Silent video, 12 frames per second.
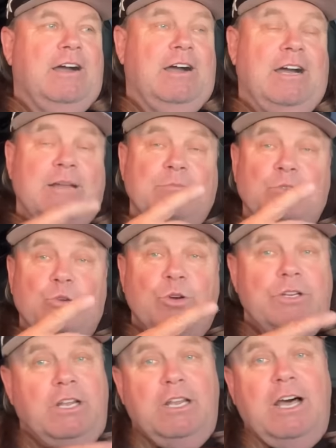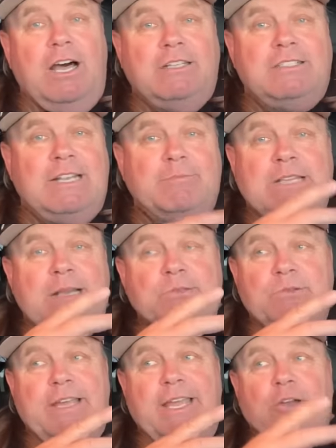I'm doing a lot. Sometimes
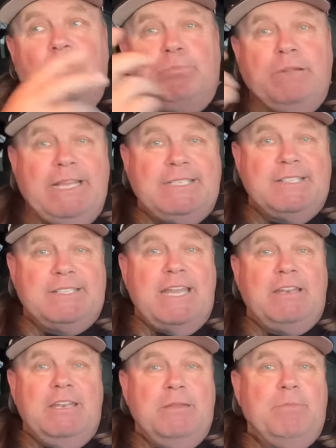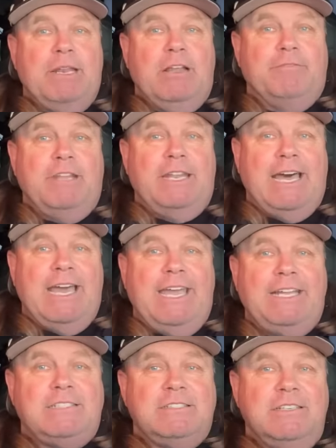when I go places that in the middle of the
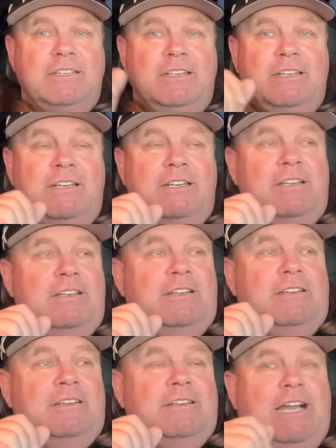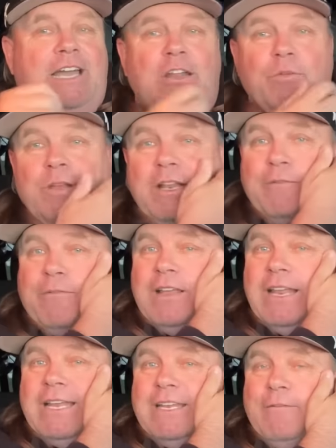night, I don't really
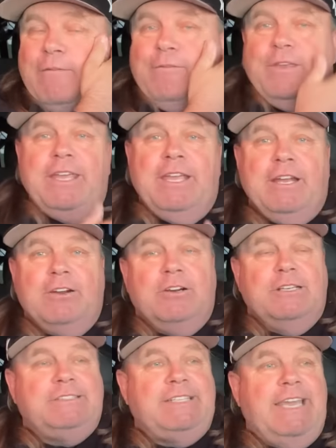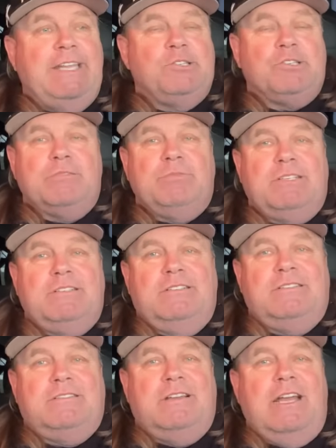feel any fear or danger
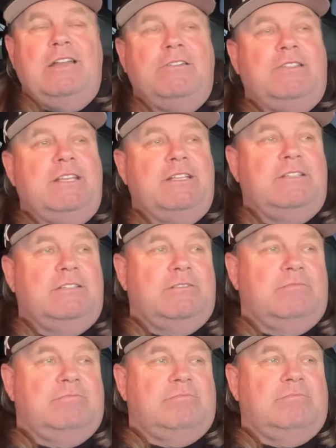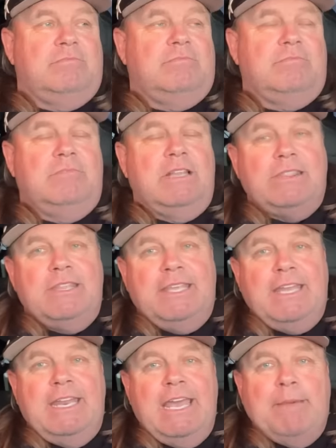because I don't think nothing
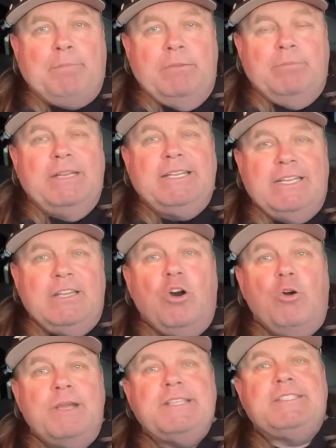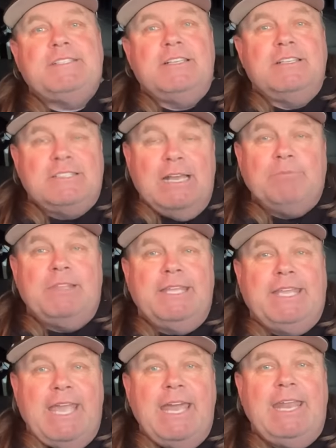can happen, but it always something
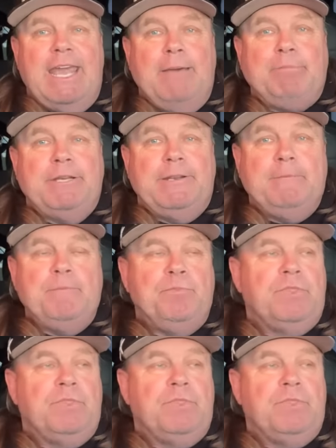can happen.